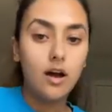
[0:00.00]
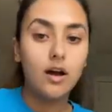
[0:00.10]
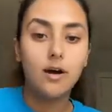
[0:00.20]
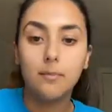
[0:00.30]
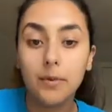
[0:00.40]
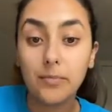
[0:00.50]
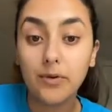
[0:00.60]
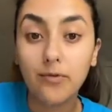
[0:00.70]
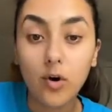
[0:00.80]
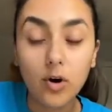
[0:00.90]
But
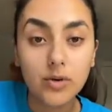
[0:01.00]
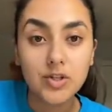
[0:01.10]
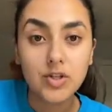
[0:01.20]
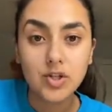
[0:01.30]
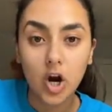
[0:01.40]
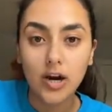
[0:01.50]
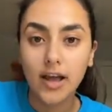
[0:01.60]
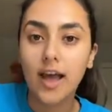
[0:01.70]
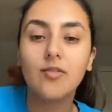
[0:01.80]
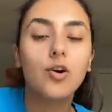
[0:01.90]
before we start,
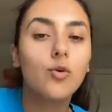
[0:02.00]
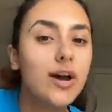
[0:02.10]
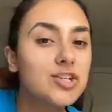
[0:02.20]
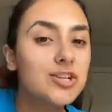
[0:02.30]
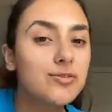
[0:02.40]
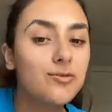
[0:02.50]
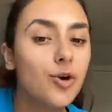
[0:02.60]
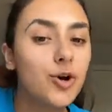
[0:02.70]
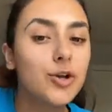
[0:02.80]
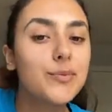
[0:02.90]
I have a question
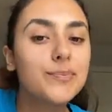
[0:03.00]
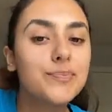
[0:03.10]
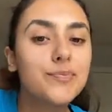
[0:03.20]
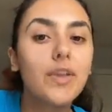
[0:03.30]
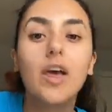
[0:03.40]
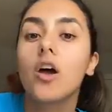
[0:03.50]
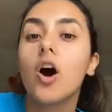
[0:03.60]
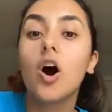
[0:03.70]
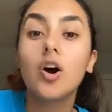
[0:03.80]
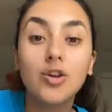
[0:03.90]
for you.
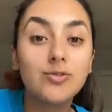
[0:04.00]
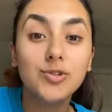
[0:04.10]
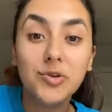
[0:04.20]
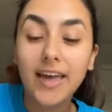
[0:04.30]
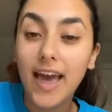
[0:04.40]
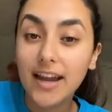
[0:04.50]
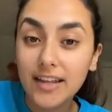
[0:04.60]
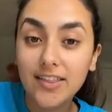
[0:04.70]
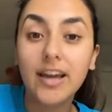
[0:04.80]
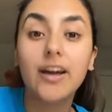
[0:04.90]
Are you doing
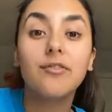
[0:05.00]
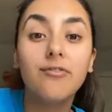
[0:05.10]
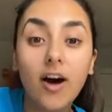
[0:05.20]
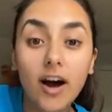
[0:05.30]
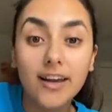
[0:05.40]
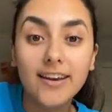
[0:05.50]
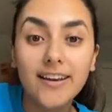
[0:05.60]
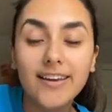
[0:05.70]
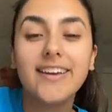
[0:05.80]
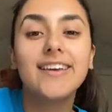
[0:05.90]
anything
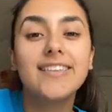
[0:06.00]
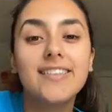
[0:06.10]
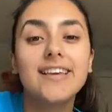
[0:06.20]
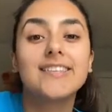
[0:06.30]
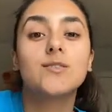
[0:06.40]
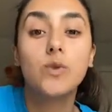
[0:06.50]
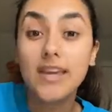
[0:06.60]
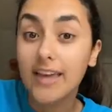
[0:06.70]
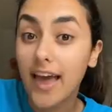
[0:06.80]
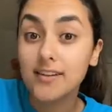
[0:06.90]
fun this
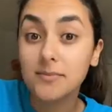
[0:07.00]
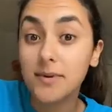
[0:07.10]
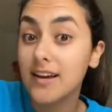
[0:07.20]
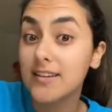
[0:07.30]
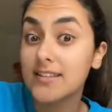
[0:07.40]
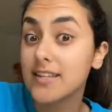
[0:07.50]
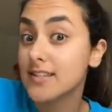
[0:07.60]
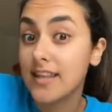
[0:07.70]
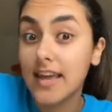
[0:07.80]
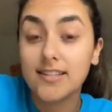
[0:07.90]
weekend? Because
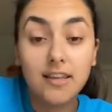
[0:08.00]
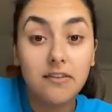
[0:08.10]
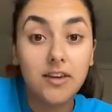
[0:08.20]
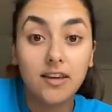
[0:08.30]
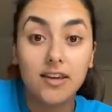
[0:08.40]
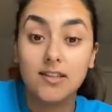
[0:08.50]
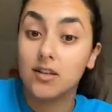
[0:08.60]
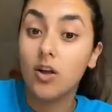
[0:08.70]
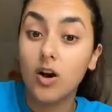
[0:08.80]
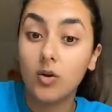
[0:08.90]
it's Thanksgiving. It's
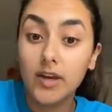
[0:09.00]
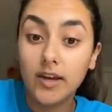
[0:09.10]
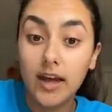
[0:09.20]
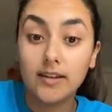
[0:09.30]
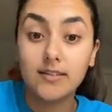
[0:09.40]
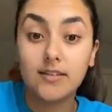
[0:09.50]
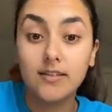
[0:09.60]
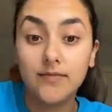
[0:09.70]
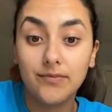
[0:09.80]
a long weekend.